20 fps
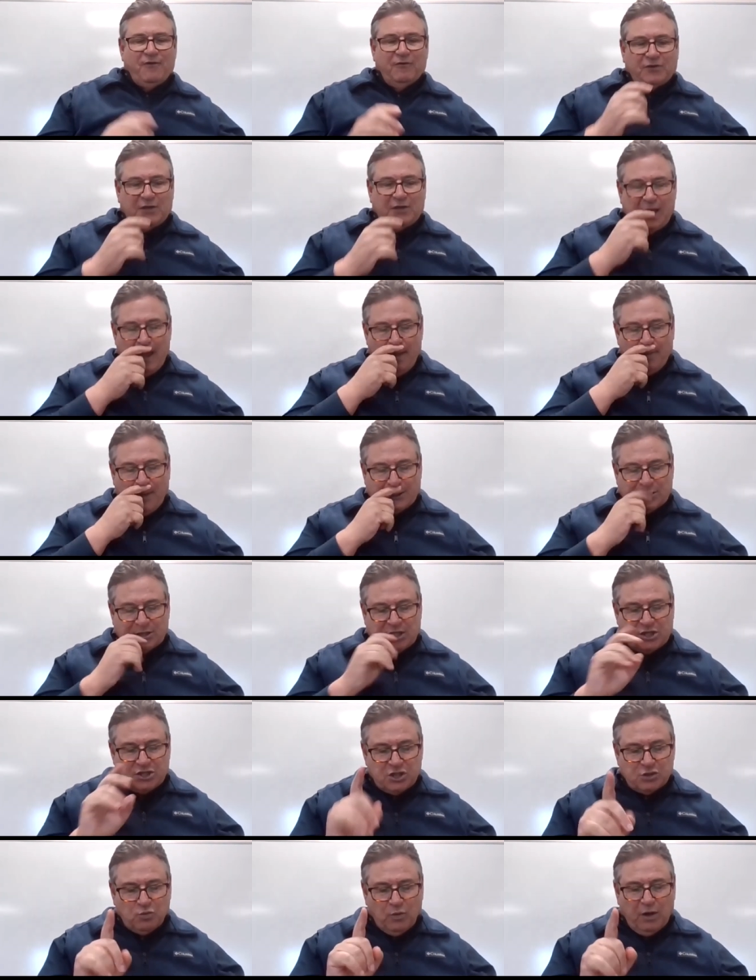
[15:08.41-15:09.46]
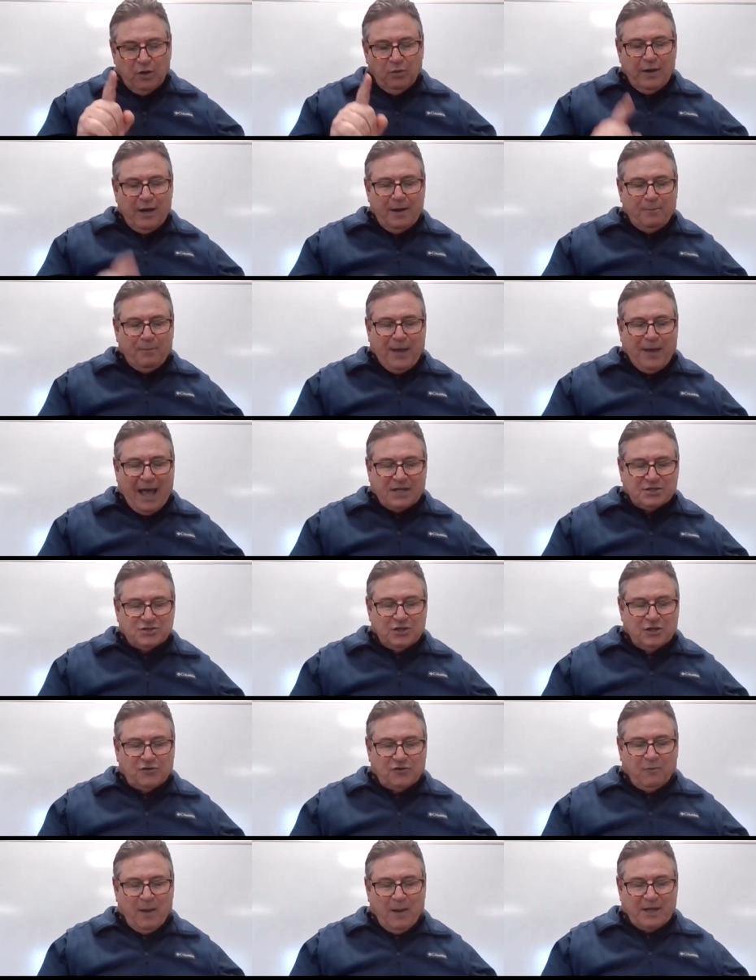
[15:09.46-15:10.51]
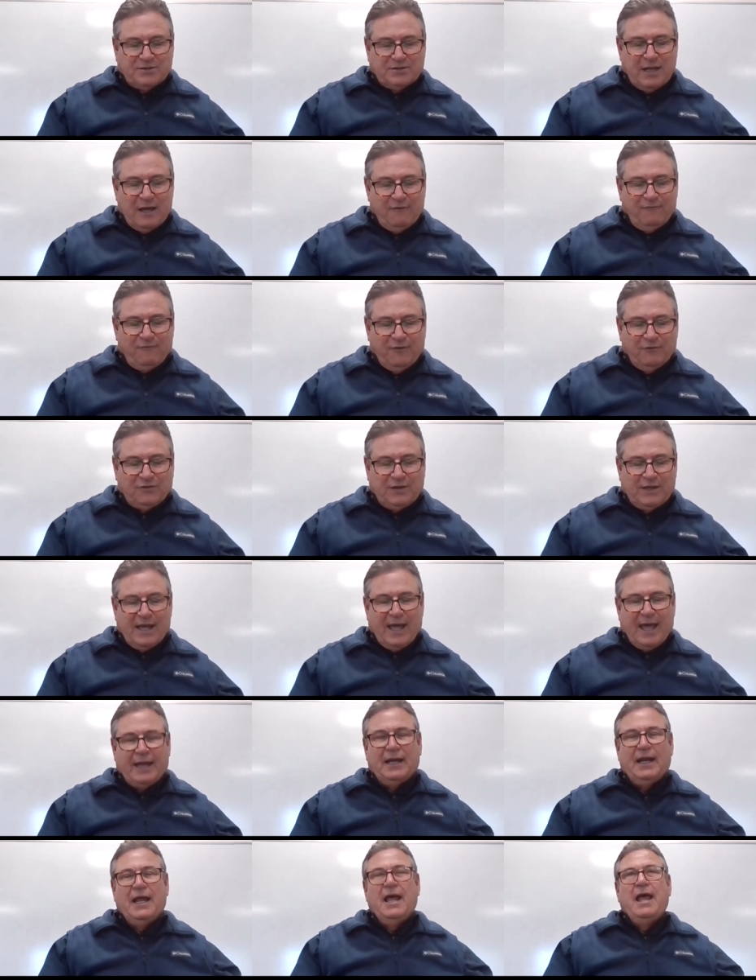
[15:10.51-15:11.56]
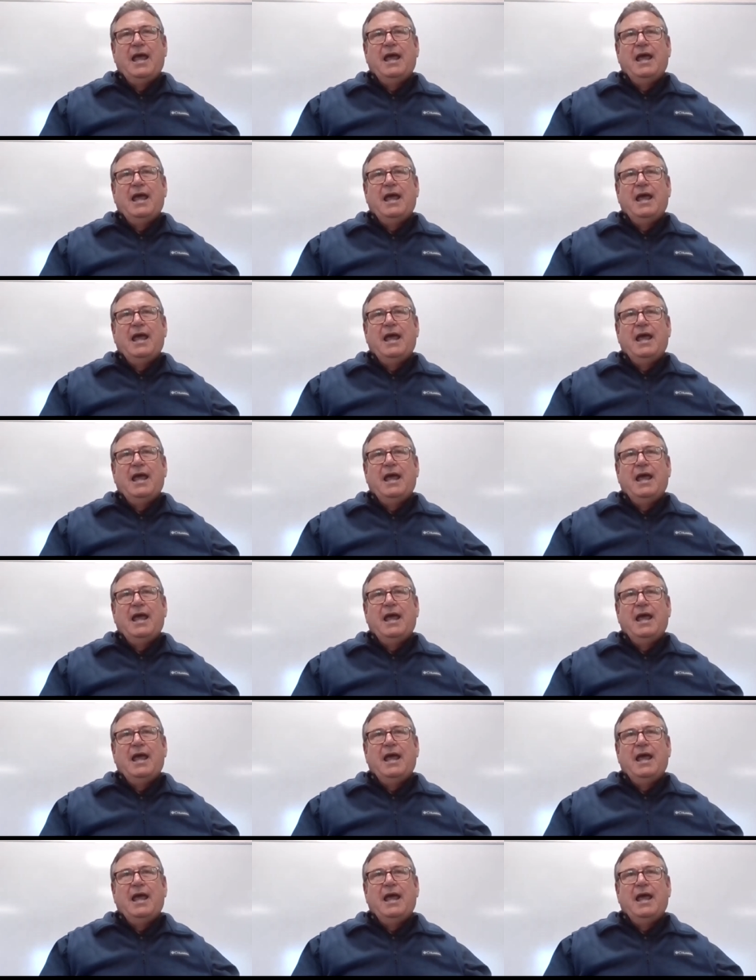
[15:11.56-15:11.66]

58 because I just want to read a passage from Isaiah 58